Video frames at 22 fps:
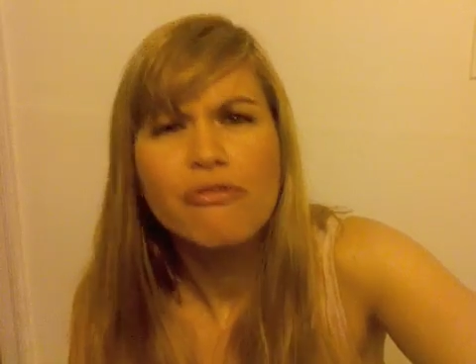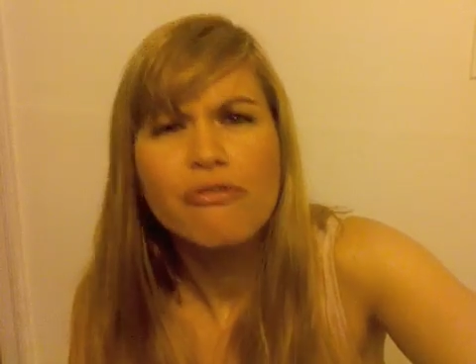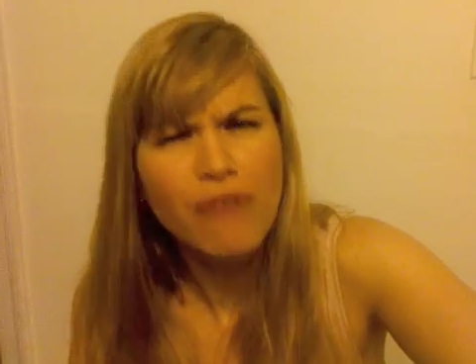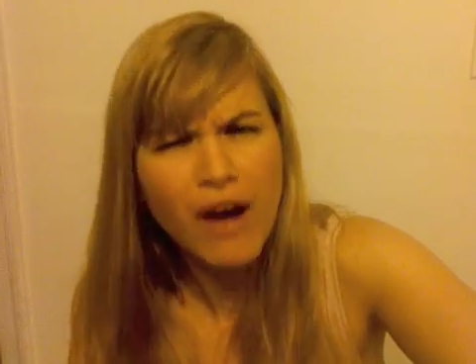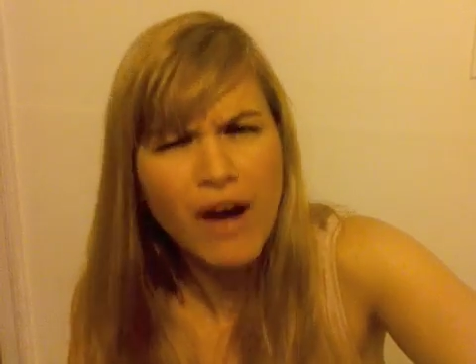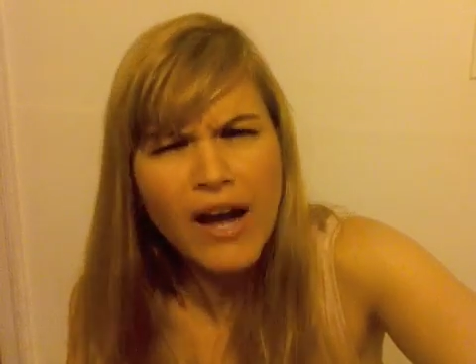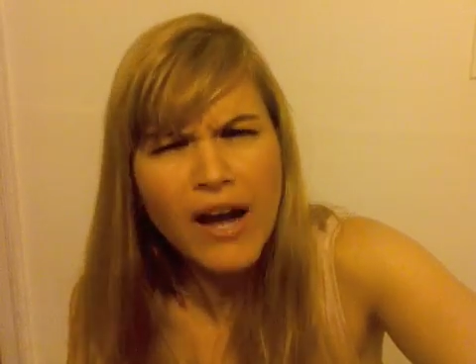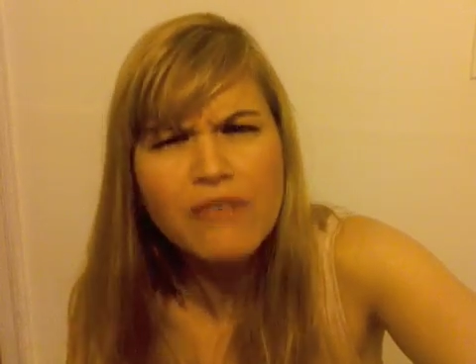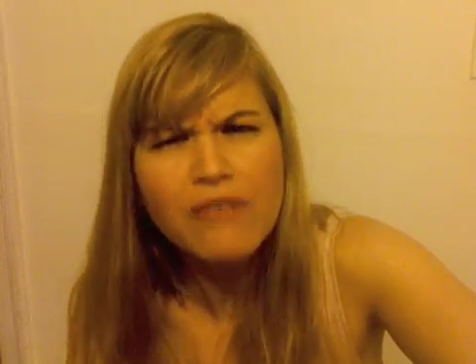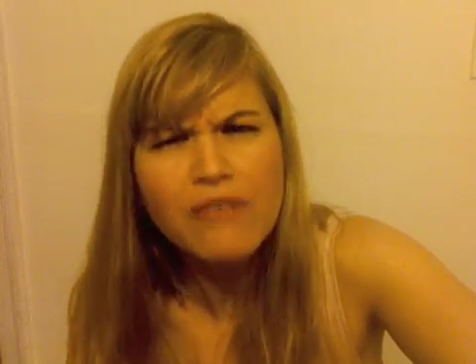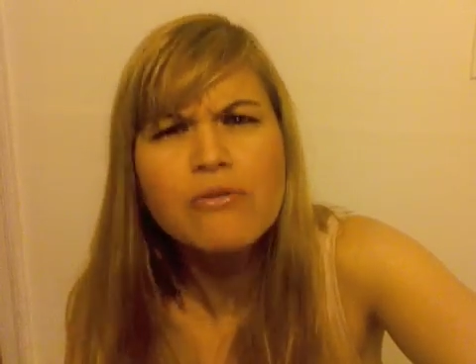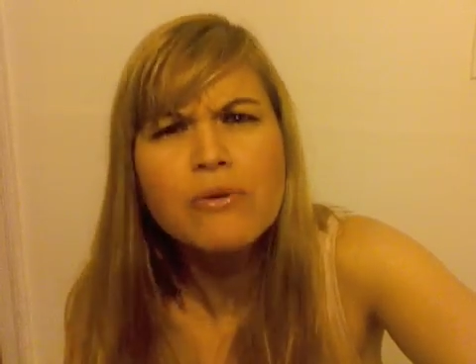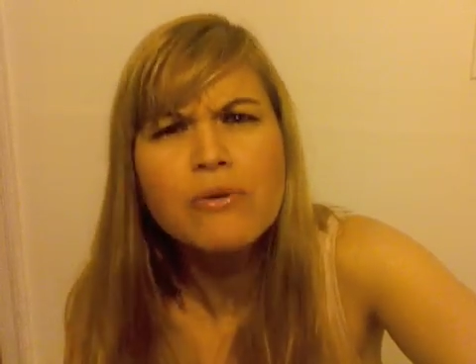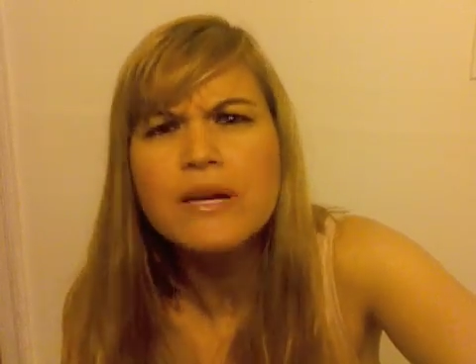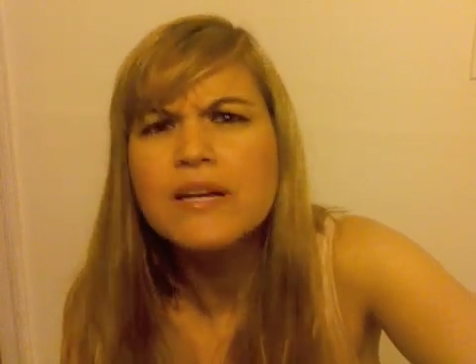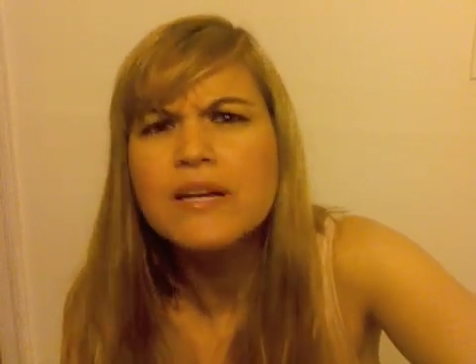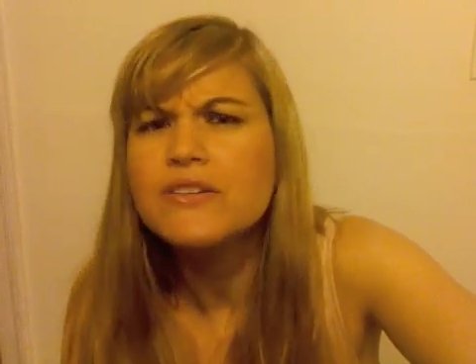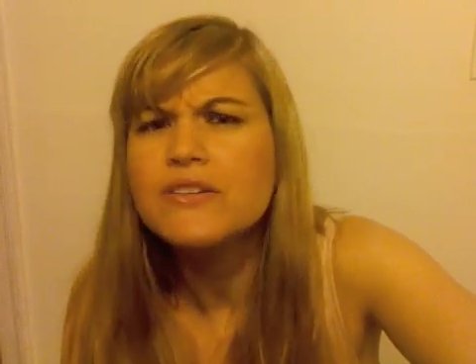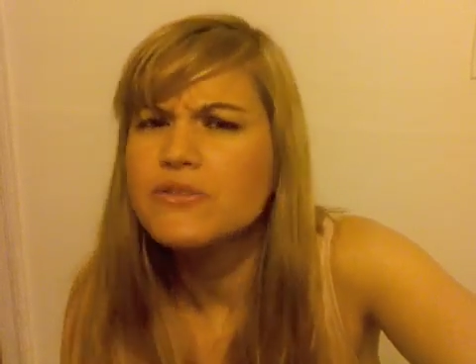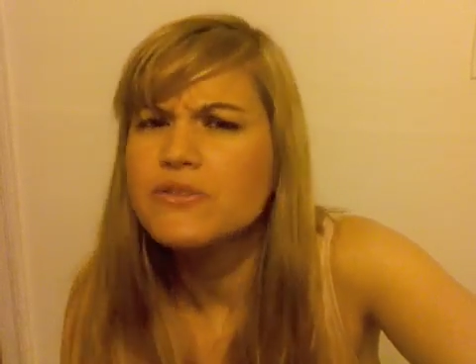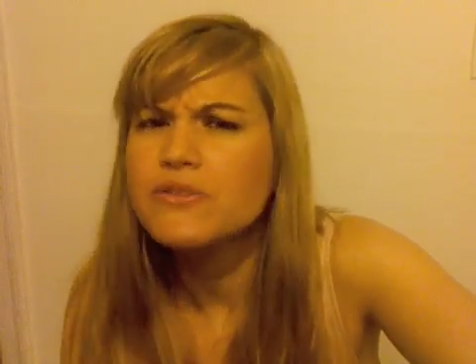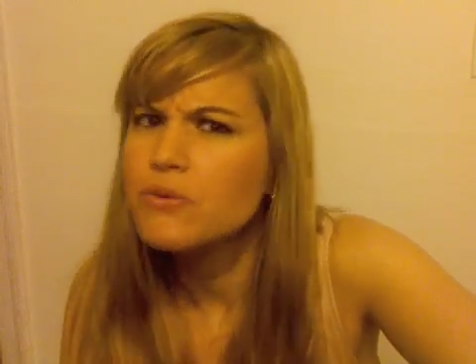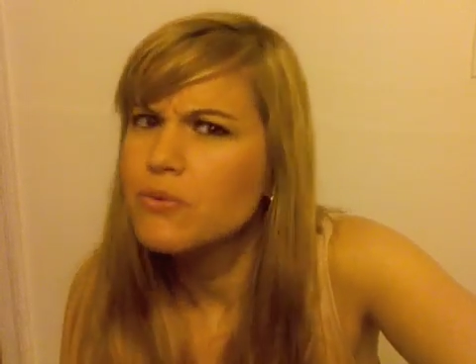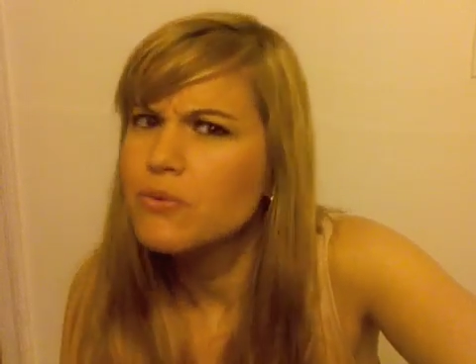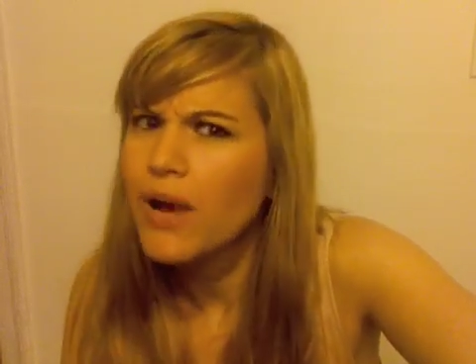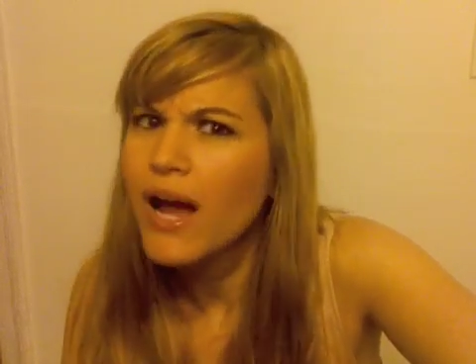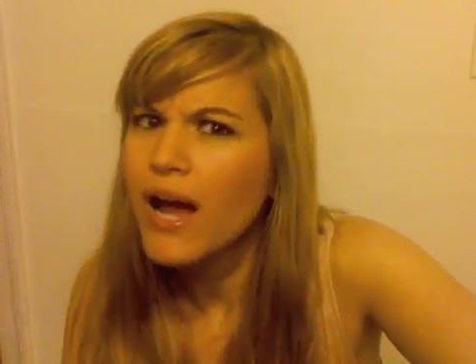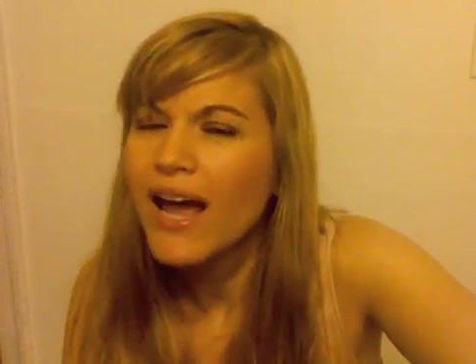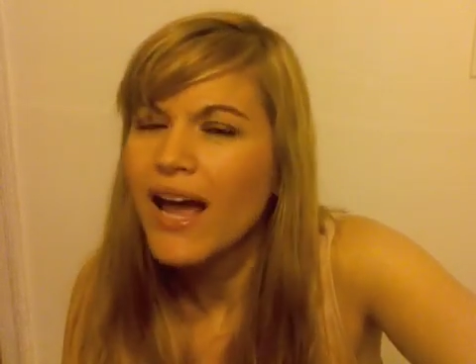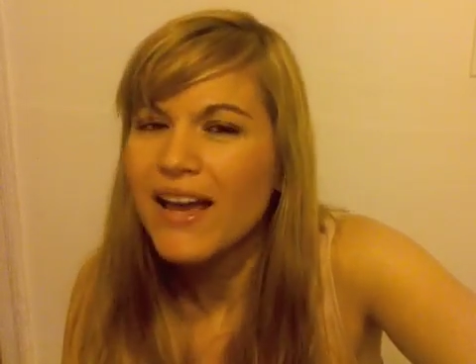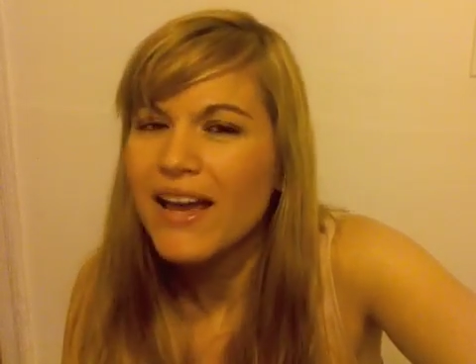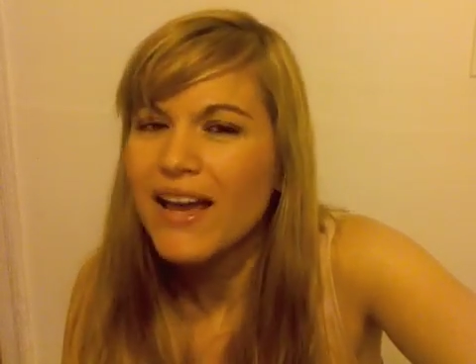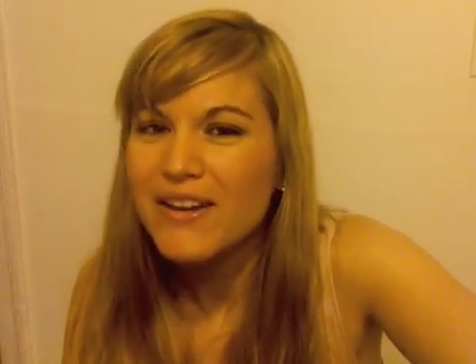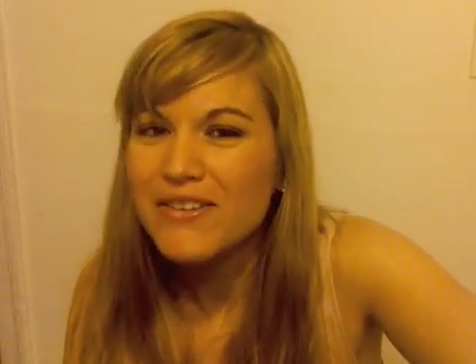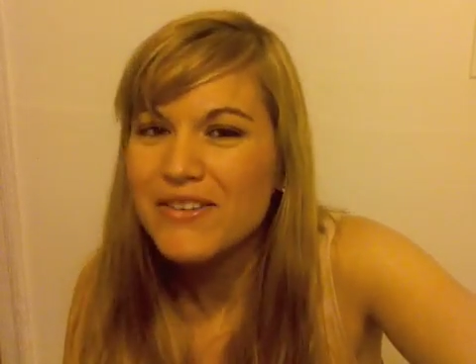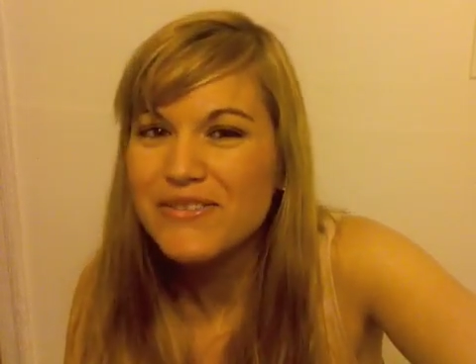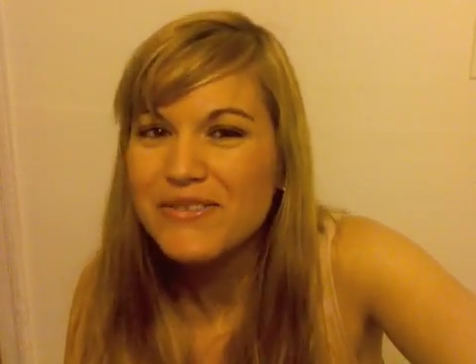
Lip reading: 5 weeks away